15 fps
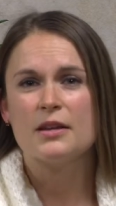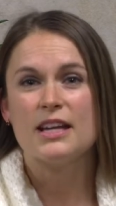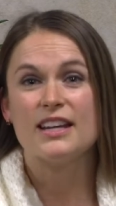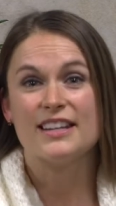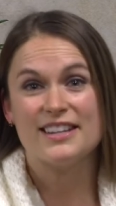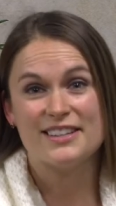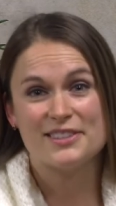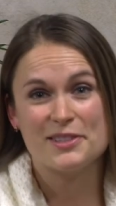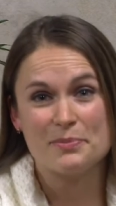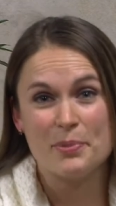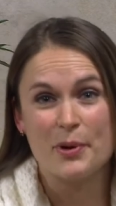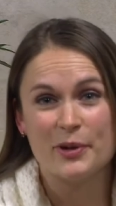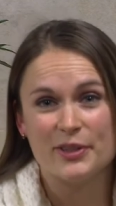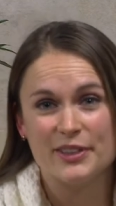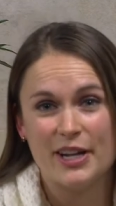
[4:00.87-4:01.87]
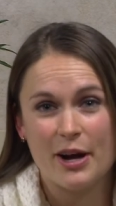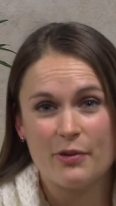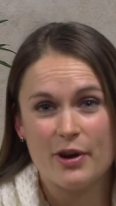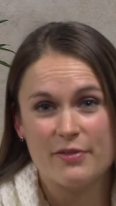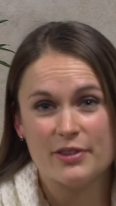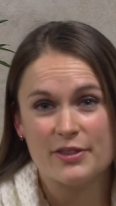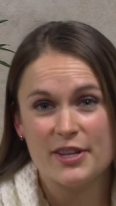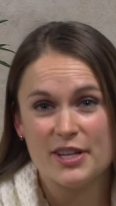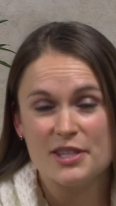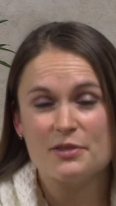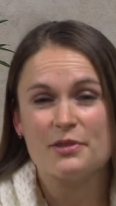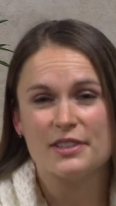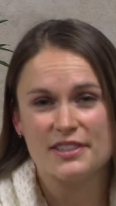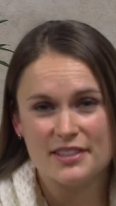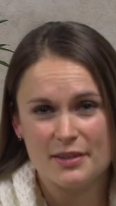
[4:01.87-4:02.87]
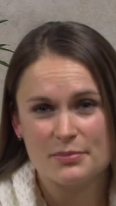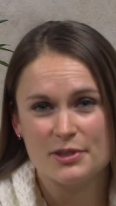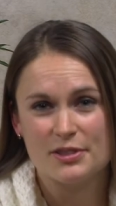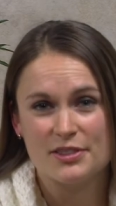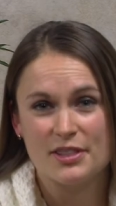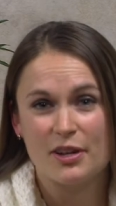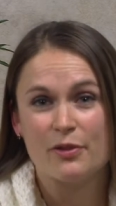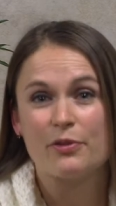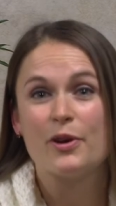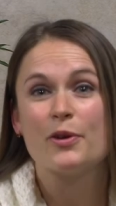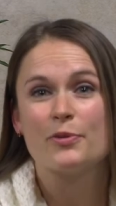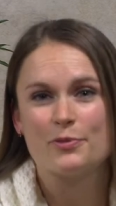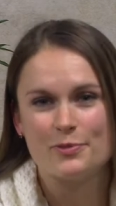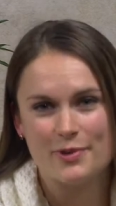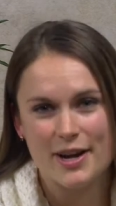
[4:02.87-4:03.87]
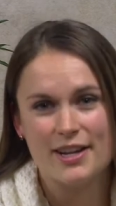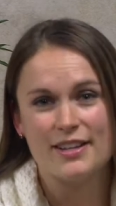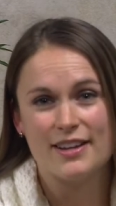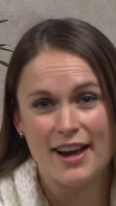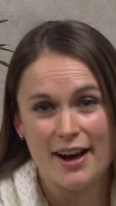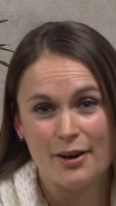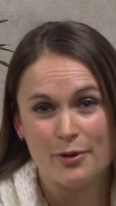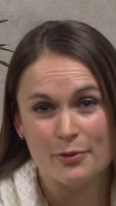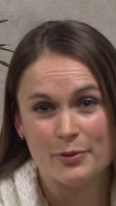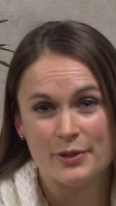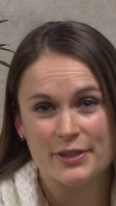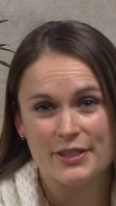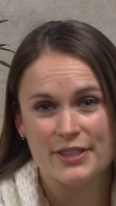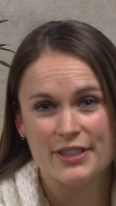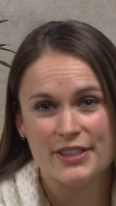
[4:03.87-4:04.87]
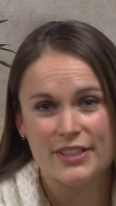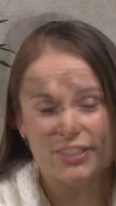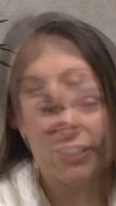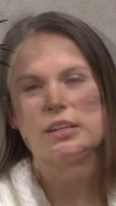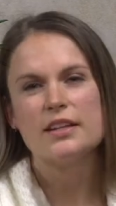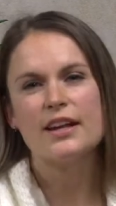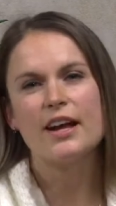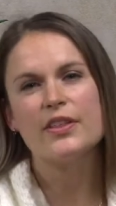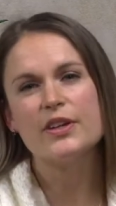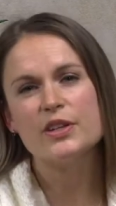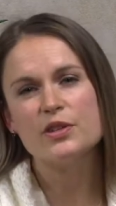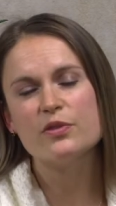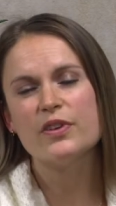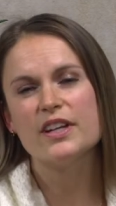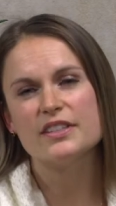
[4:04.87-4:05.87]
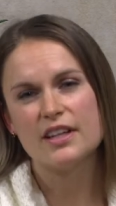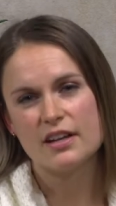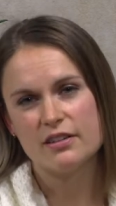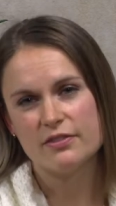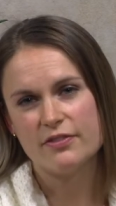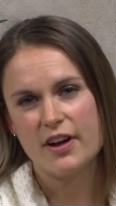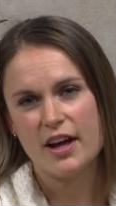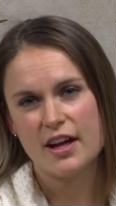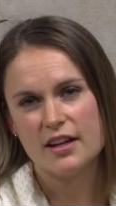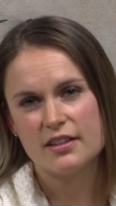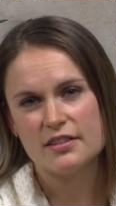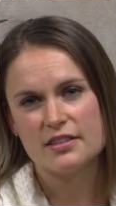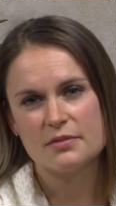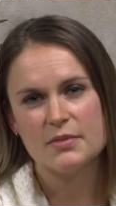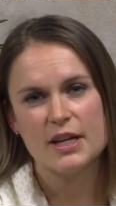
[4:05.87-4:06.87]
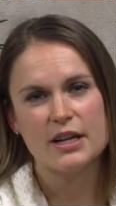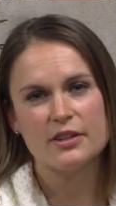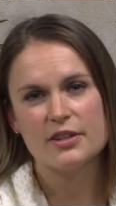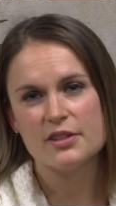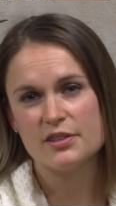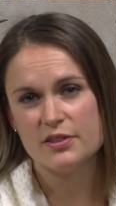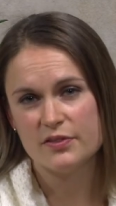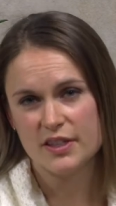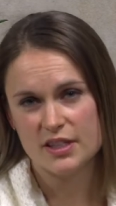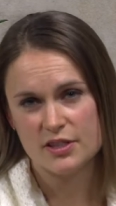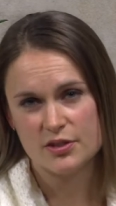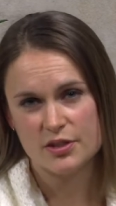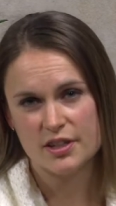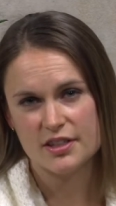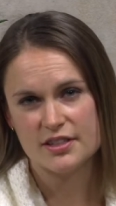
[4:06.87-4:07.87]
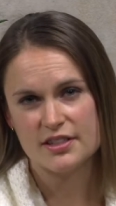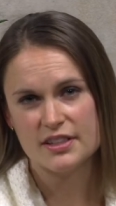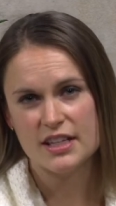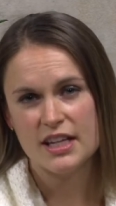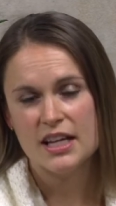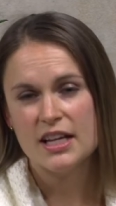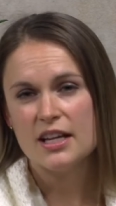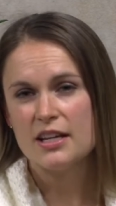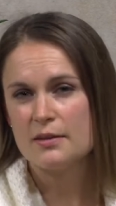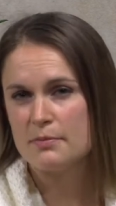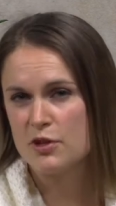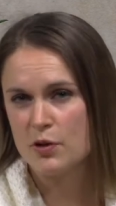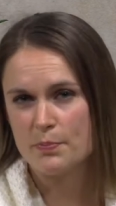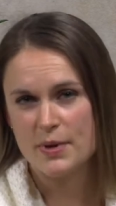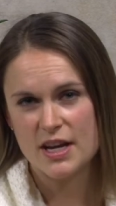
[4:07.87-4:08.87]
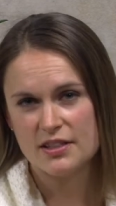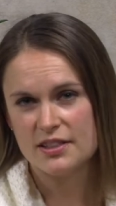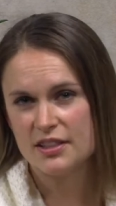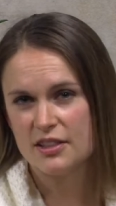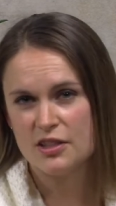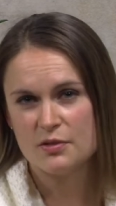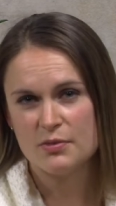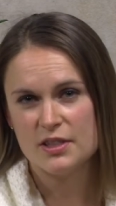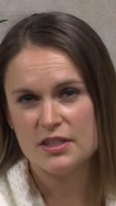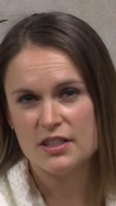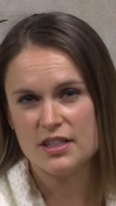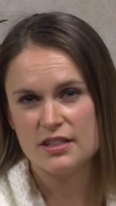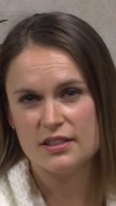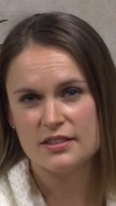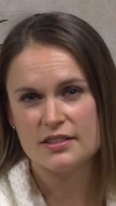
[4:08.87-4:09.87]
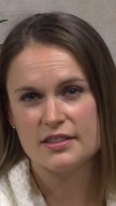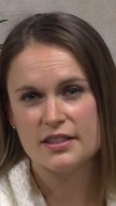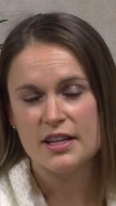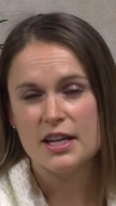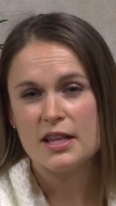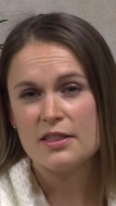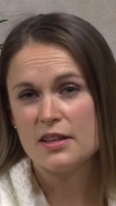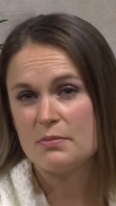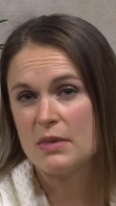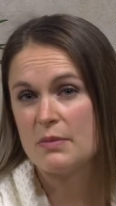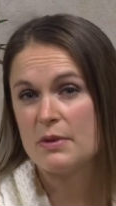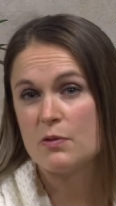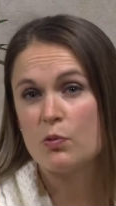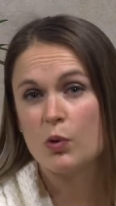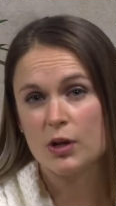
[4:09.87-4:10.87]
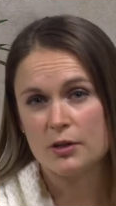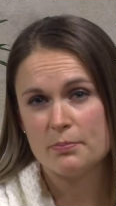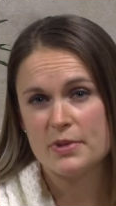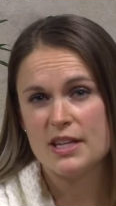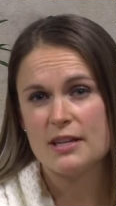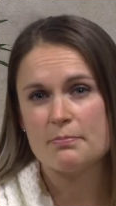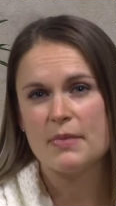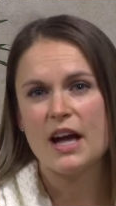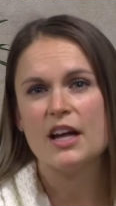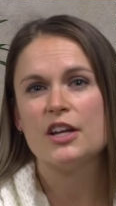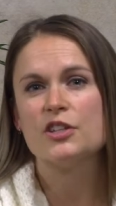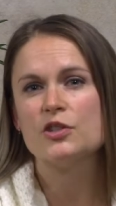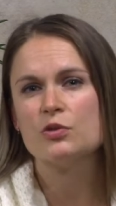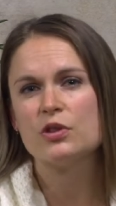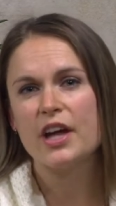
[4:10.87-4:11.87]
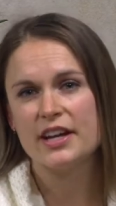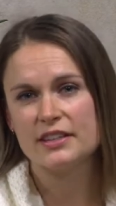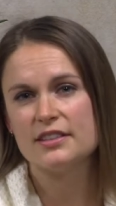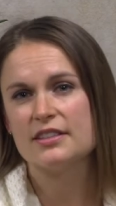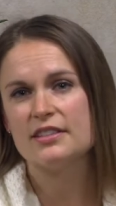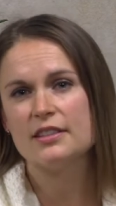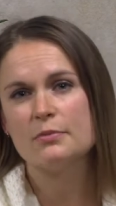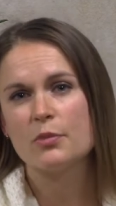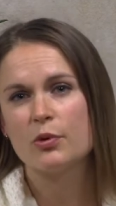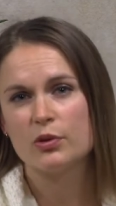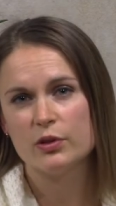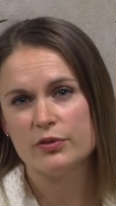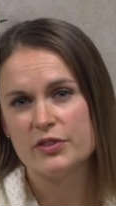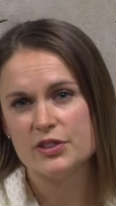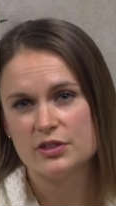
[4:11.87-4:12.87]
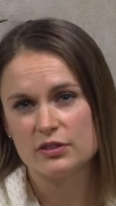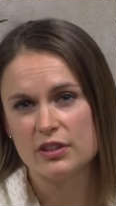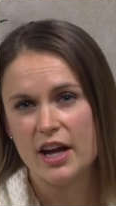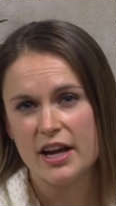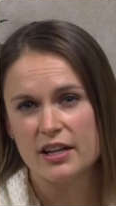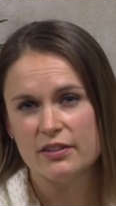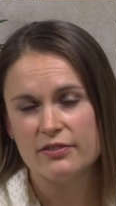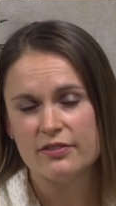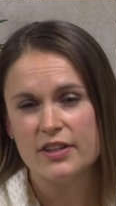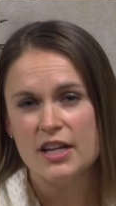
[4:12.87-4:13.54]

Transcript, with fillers: It is important, however, that you accept yourself right now. Now that you've identified some areas of interest in your basic human needs that maybe weren't being met and you'd like to see more of in your life,